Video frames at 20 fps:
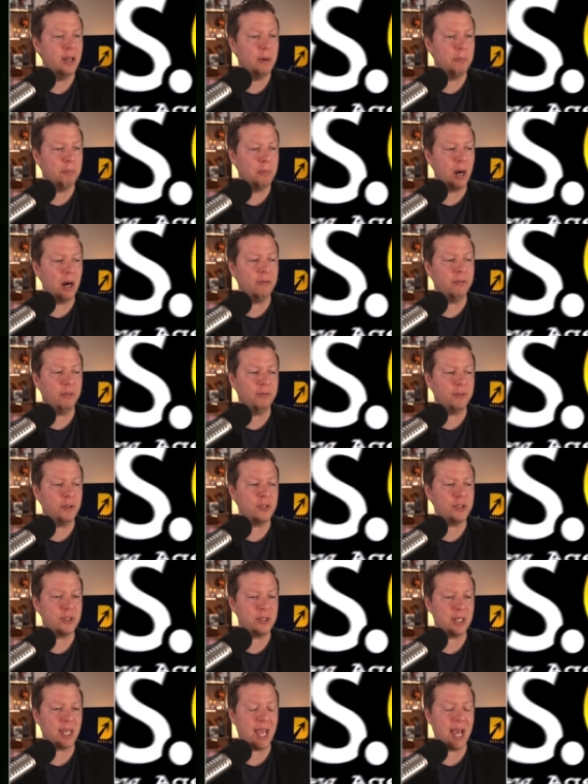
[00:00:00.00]
Marvel
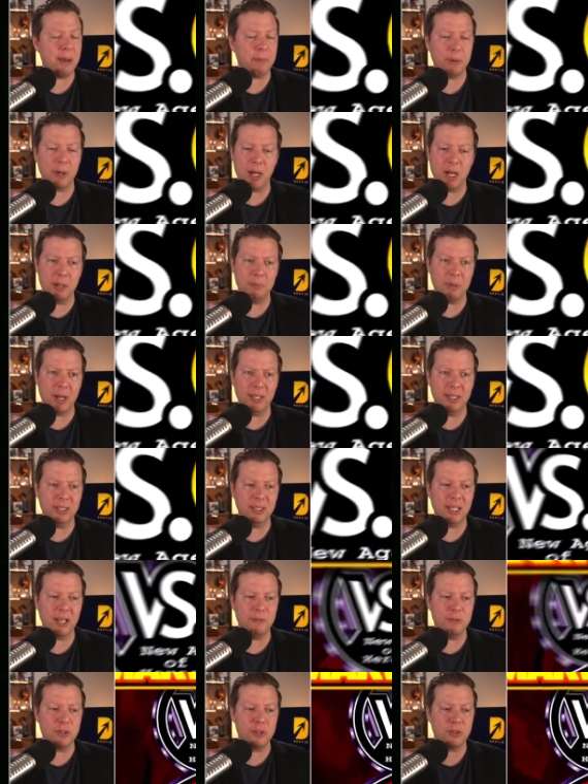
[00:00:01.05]
versus Capcom. I think
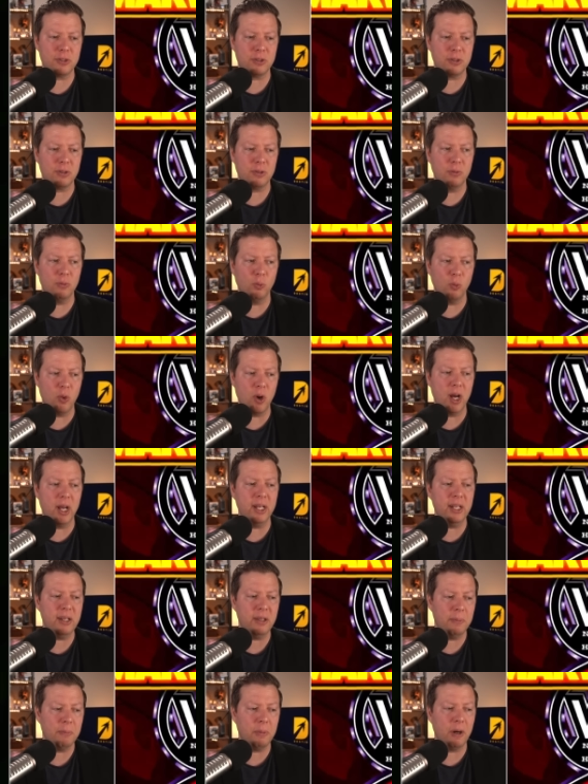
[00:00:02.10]
that was
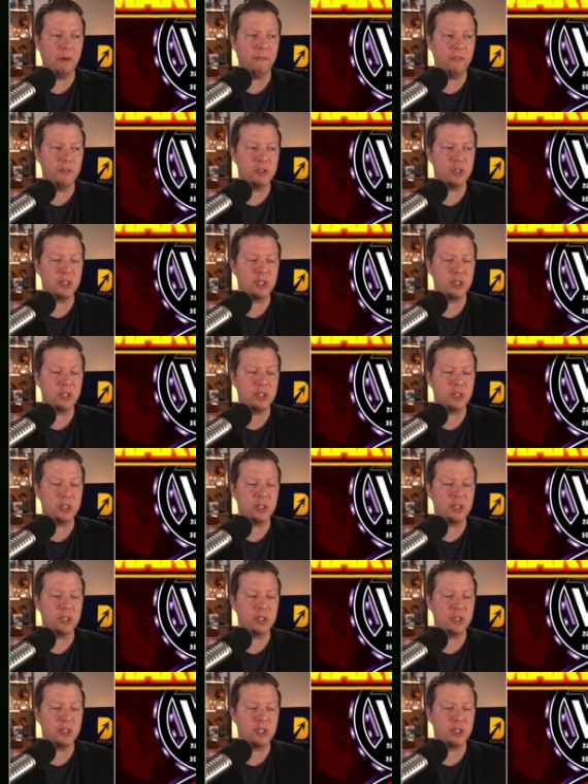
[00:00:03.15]
one, Marvel versus